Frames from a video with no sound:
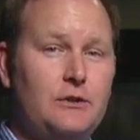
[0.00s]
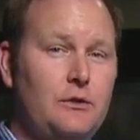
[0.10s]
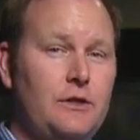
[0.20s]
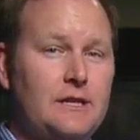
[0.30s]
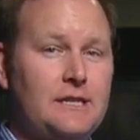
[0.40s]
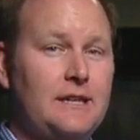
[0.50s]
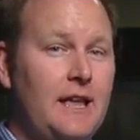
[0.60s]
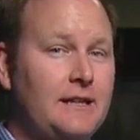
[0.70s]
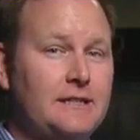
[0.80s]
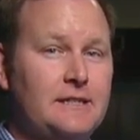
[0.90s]
two things he'd
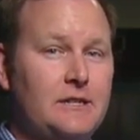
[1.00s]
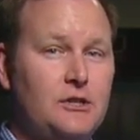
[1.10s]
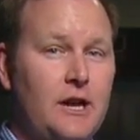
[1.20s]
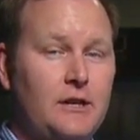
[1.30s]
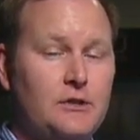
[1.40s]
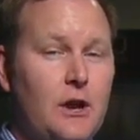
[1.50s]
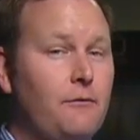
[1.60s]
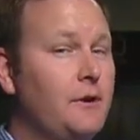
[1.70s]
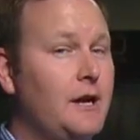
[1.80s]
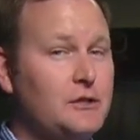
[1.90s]
like to see change
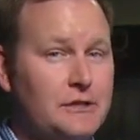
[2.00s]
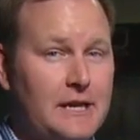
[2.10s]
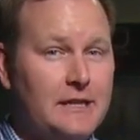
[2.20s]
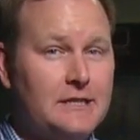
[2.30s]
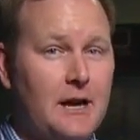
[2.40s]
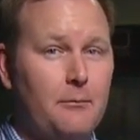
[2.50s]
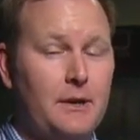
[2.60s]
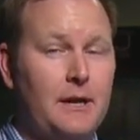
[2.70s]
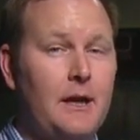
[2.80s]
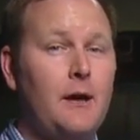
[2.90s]
for not just his
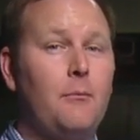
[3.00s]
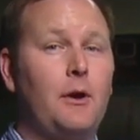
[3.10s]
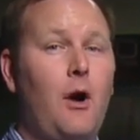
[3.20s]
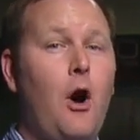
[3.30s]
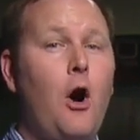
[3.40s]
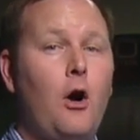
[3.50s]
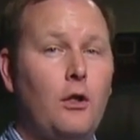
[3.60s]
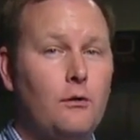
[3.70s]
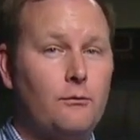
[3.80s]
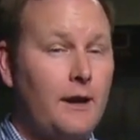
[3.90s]
company, but
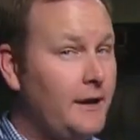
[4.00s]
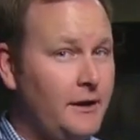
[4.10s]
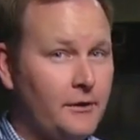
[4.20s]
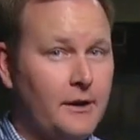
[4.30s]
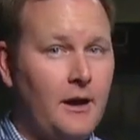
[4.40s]
all right here